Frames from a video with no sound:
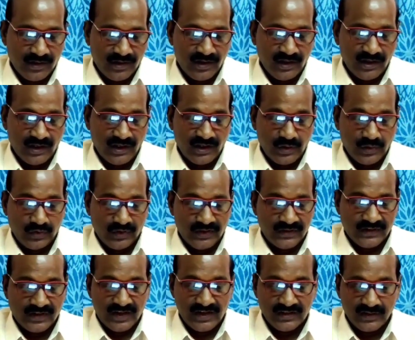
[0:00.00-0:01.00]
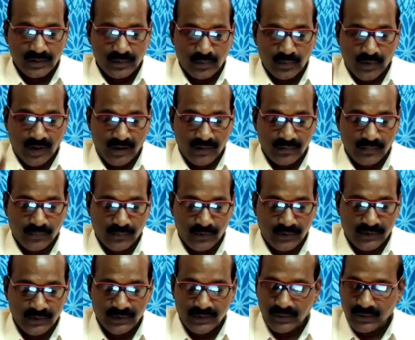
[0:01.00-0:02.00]
He uses his one
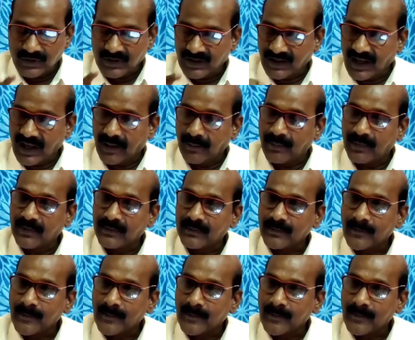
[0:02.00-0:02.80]
foot to type.